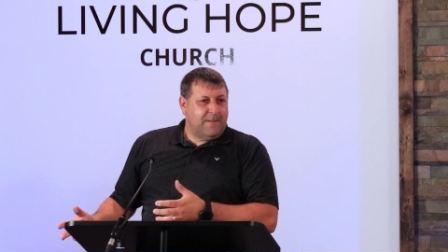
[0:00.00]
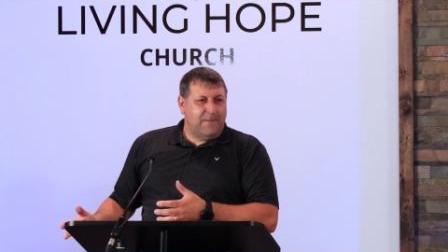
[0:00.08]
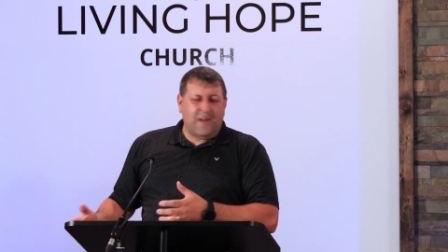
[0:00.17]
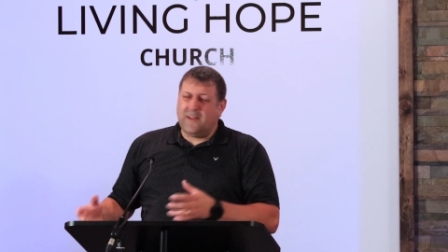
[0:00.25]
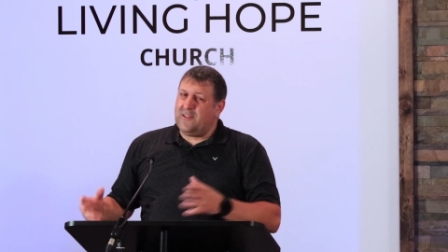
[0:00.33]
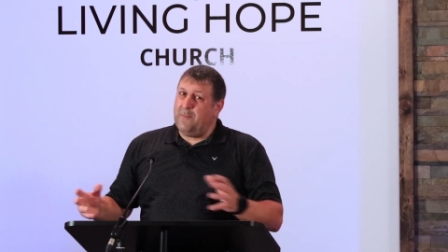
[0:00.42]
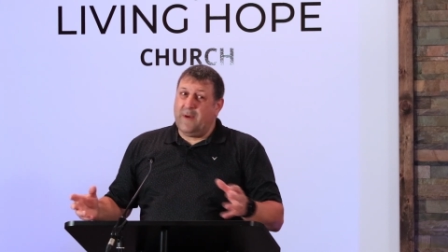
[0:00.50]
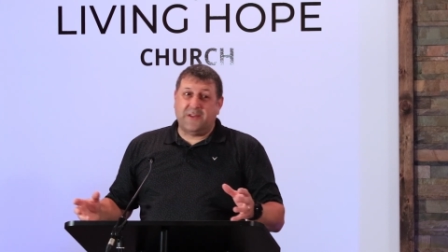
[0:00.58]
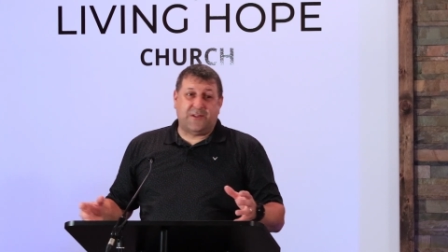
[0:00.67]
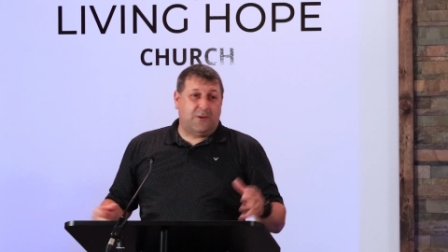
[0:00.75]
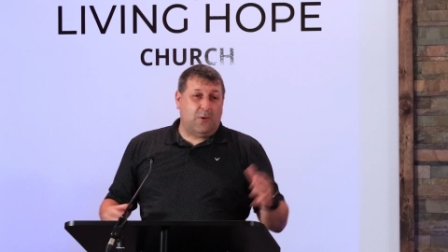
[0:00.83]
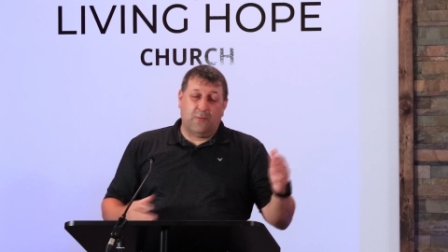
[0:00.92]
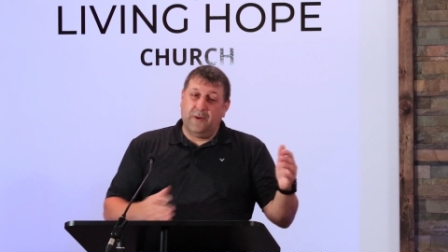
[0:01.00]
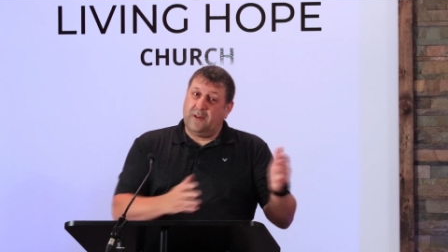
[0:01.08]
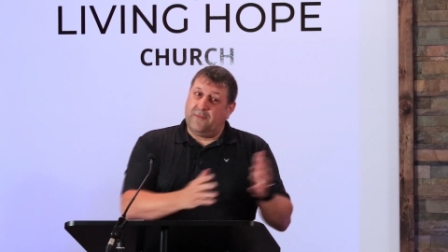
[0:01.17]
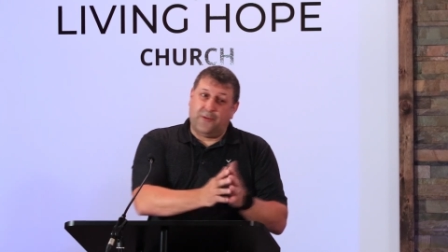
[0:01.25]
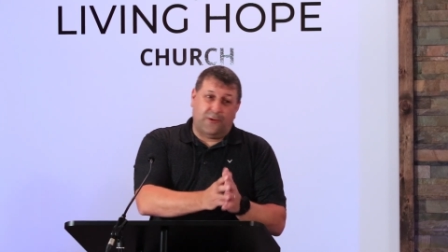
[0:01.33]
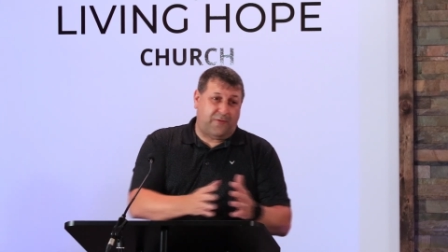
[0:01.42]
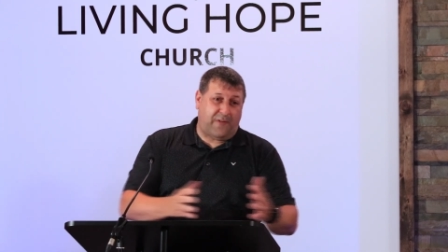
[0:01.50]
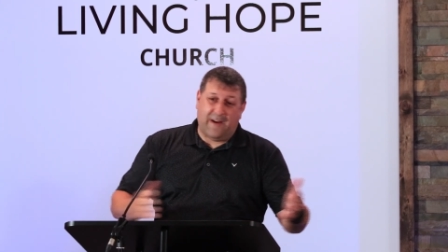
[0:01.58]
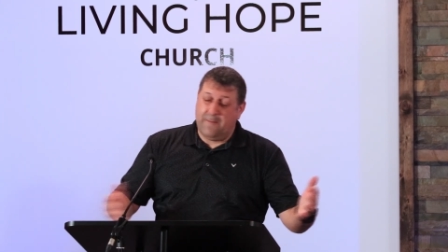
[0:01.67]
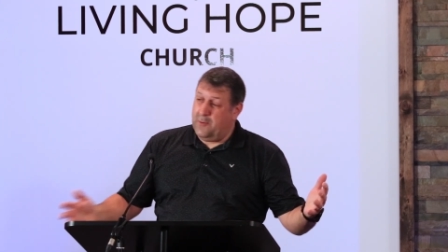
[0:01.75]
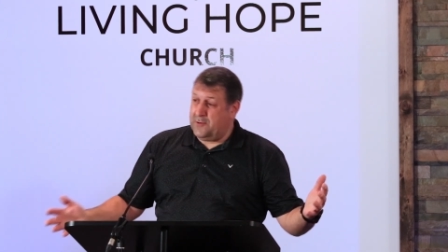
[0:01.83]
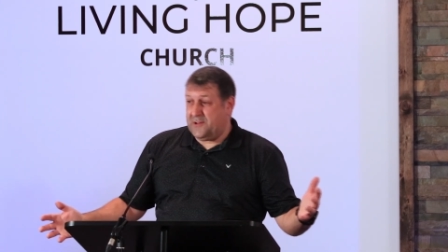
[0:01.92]
Not to mention, go read the first
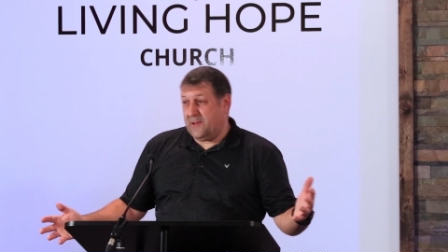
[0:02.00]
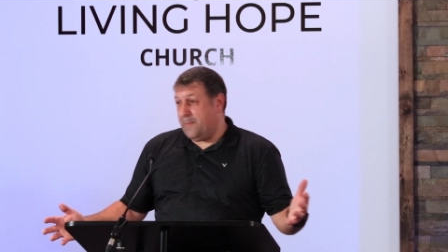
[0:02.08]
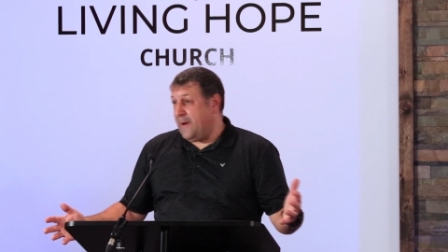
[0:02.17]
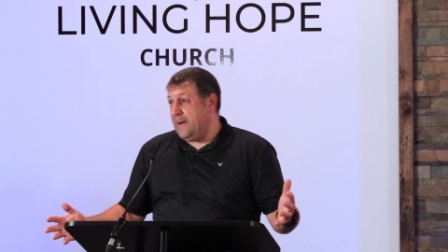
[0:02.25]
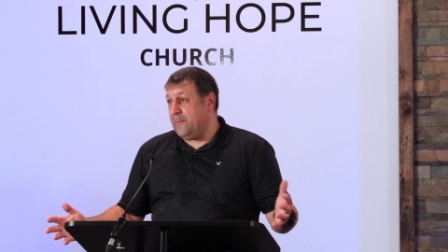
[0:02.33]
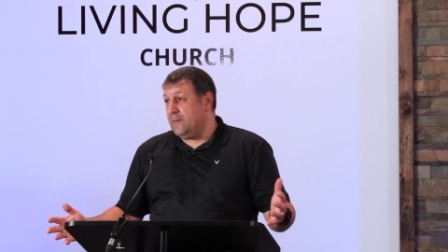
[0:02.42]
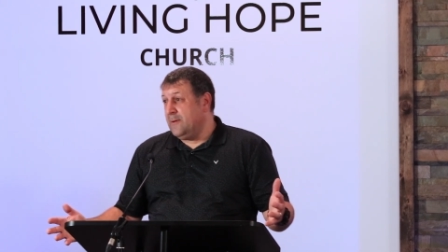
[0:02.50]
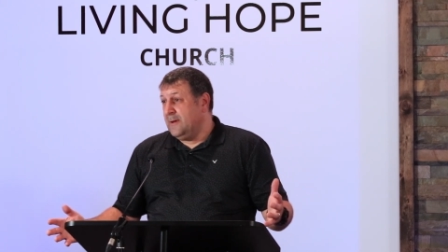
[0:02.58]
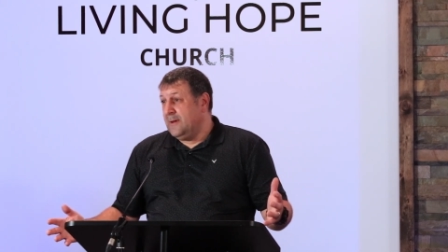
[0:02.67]
five books of the Bible.